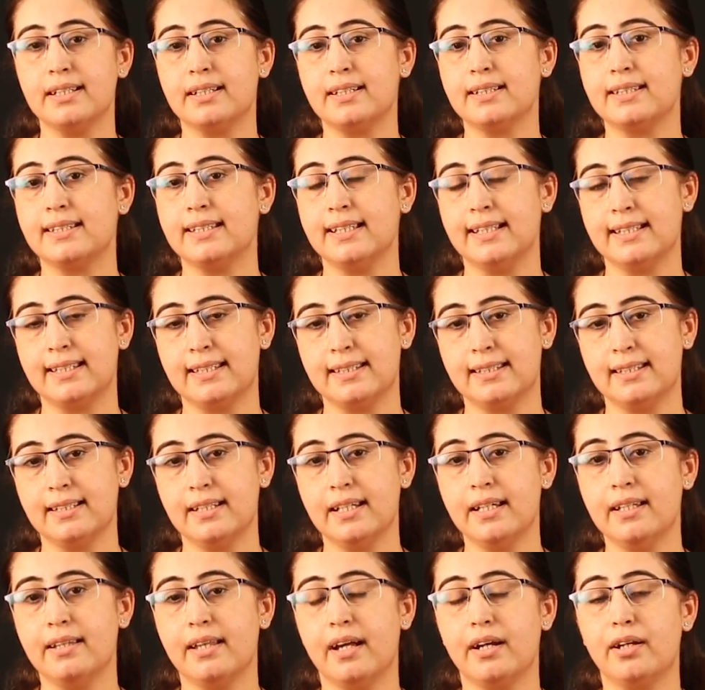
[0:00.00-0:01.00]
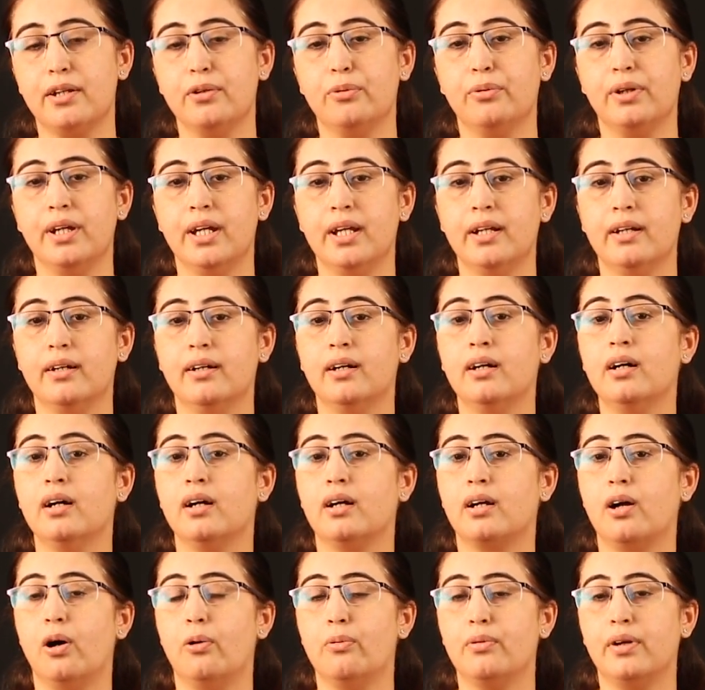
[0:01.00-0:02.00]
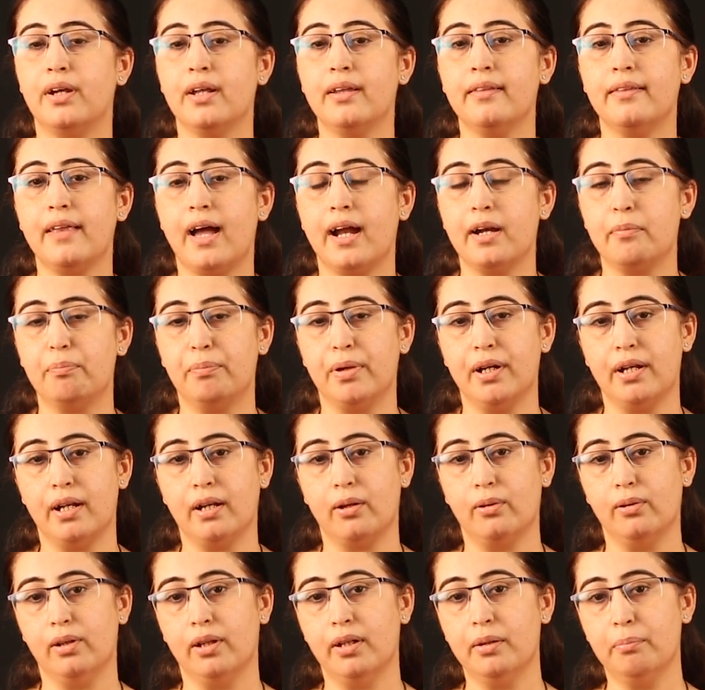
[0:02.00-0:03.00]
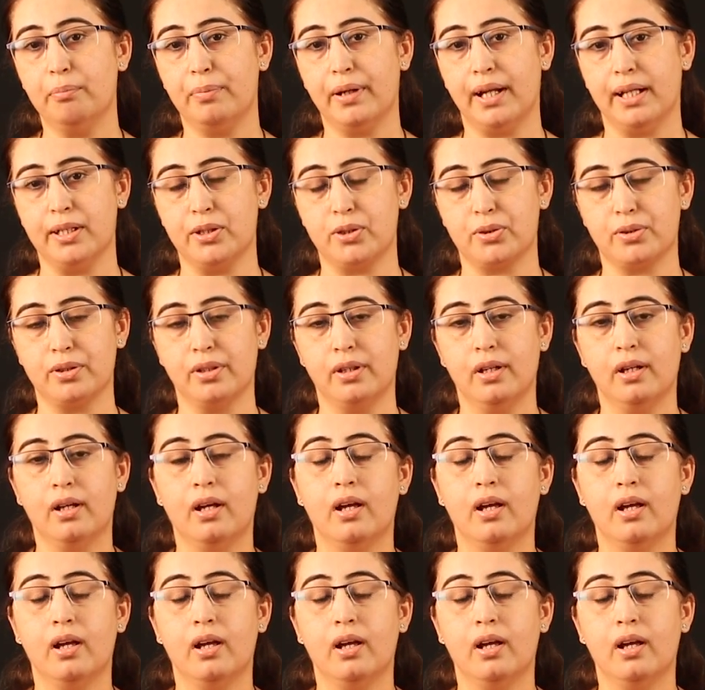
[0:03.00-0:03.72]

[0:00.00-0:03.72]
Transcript: it is necessary that you need an account in that particular branch.